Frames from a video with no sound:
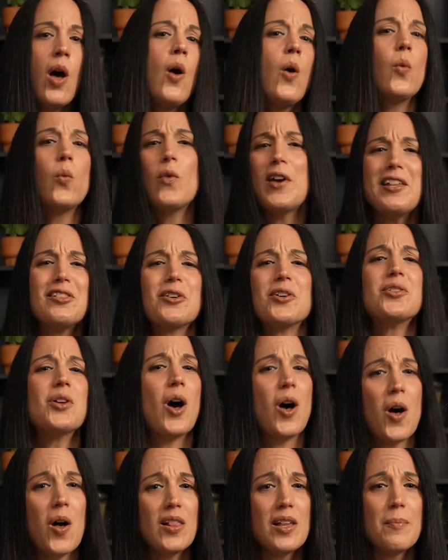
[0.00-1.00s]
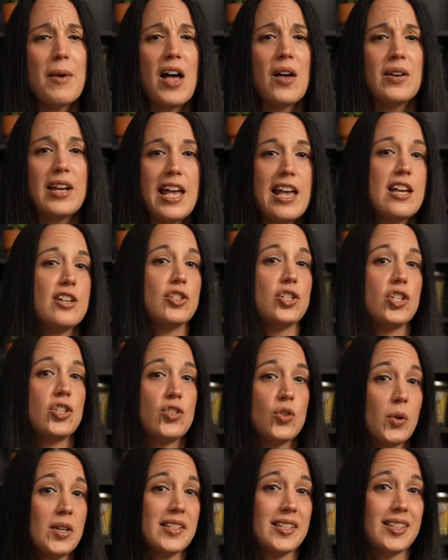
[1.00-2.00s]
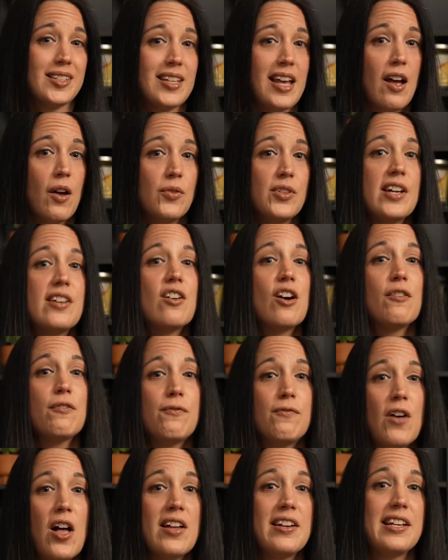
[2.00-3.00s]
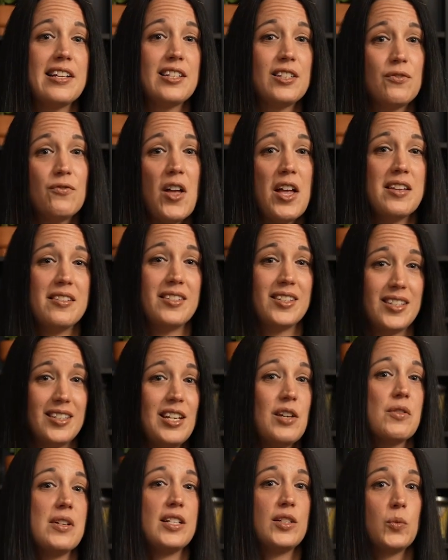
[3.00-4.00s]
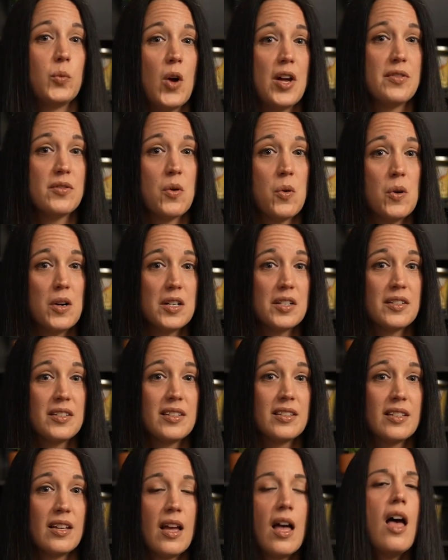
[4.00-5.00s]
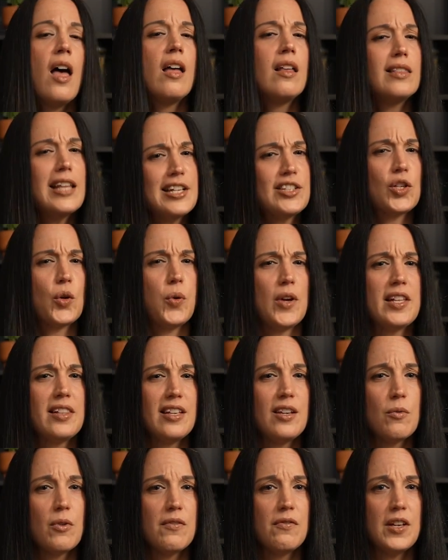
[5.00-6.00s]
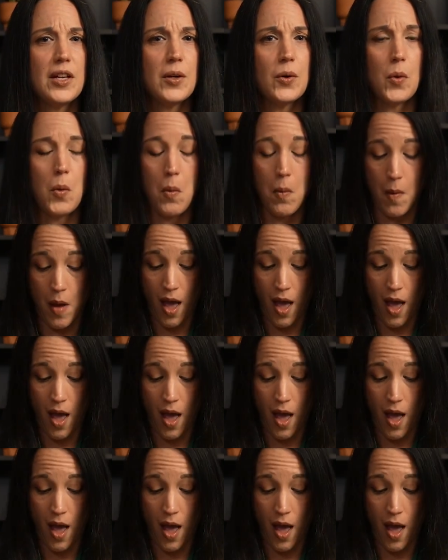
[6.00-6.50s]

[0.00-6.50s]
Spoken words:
We learned all about A's short sound in our Phonics Fun Series 1 course. Let's quickly review.